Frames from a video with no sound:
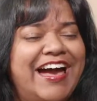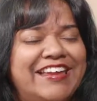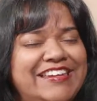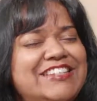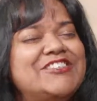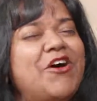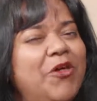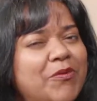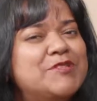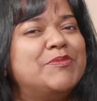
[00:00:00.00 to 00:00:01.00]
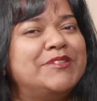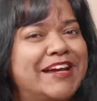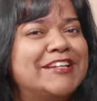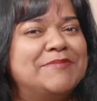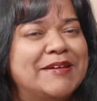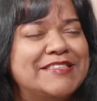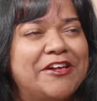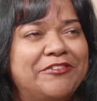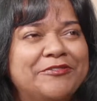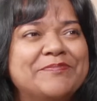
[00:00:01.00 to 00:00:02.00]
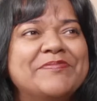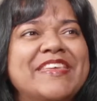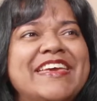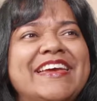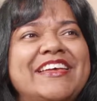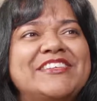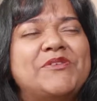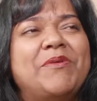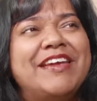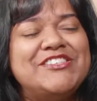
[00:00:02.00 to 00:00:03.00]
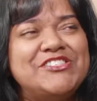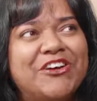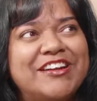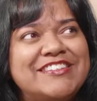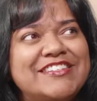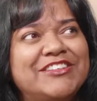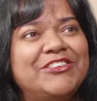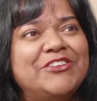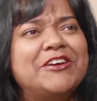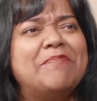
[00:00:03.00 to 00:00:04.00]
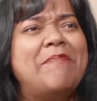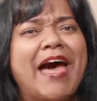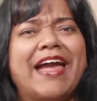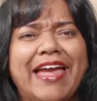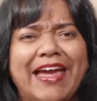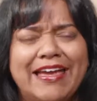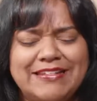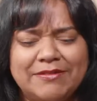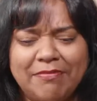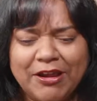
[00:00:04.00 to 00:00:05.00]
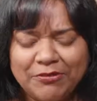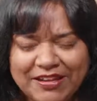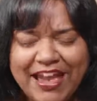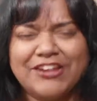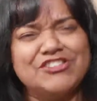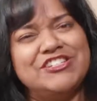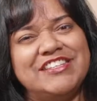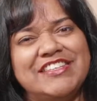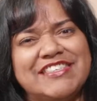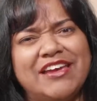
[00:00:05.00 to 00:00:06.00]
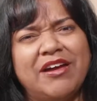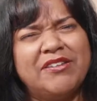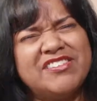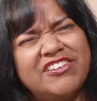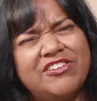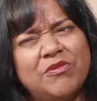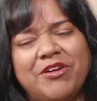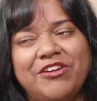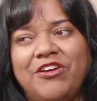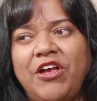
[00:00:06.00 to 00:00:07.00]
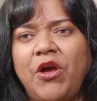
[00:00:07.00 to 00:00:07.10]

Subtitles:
I need to always protect myself. So when I started to look back at my reaction to this, I started to wonder,